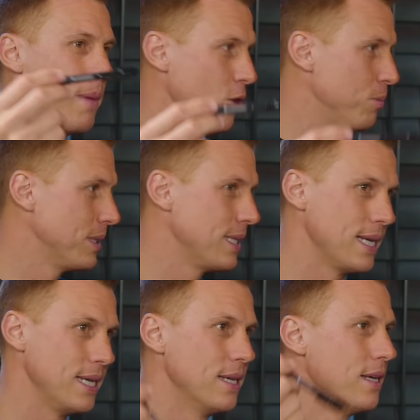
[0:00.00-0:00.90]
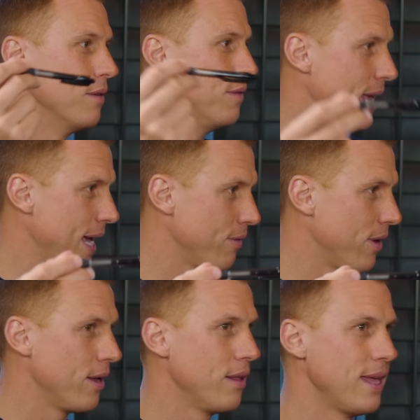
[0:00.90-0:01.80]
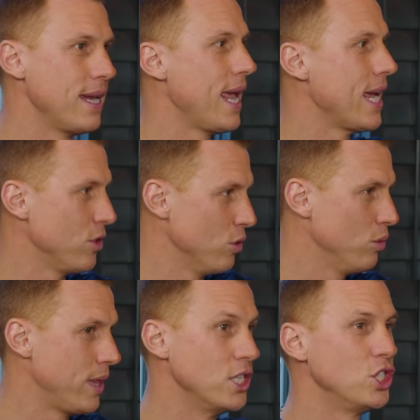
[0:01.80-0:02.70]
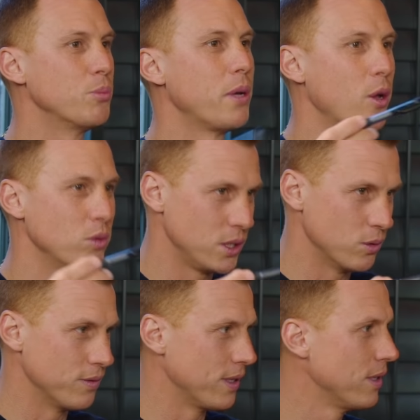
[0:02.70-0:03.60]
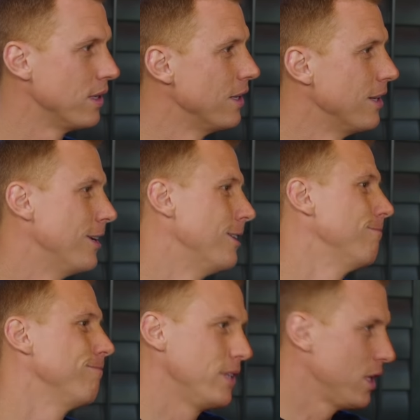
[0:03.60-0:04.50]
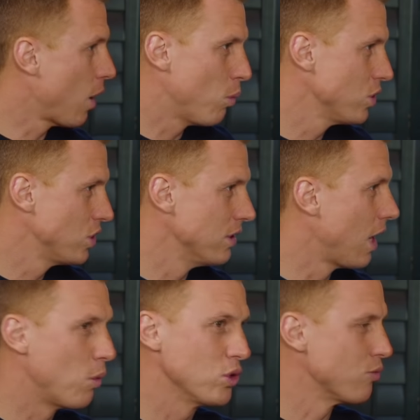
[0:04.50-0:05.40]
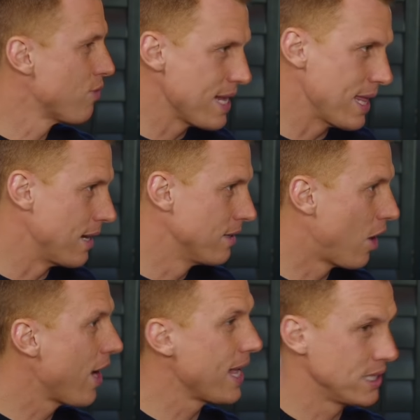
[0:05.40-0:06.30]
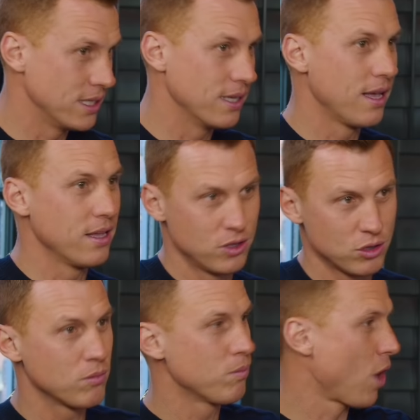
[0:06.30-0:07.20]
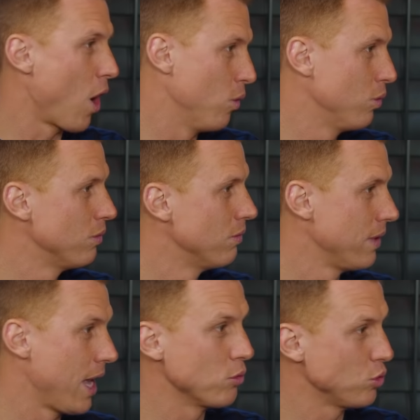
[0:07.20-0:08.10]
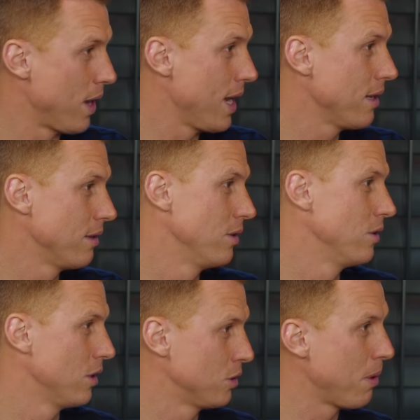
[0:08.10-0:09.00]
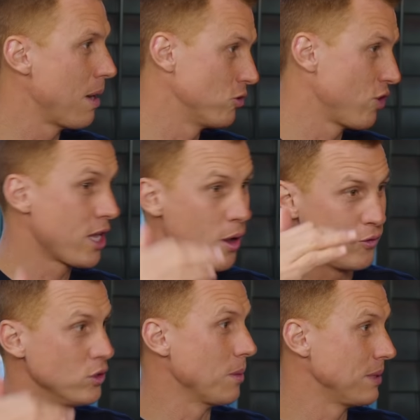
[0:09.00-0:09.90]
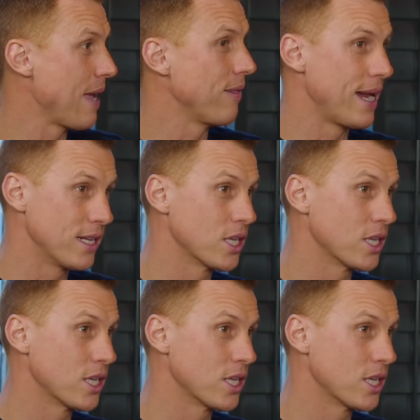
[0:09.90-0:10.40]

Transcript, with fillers: Mami Petit, Vieira, then Edu, mm. then Gilberto Silva. Yeah. Mm. I wasn't I wasn't ready then. I yeah. had to go elsewhere to play my trade, go a few steps down the ladder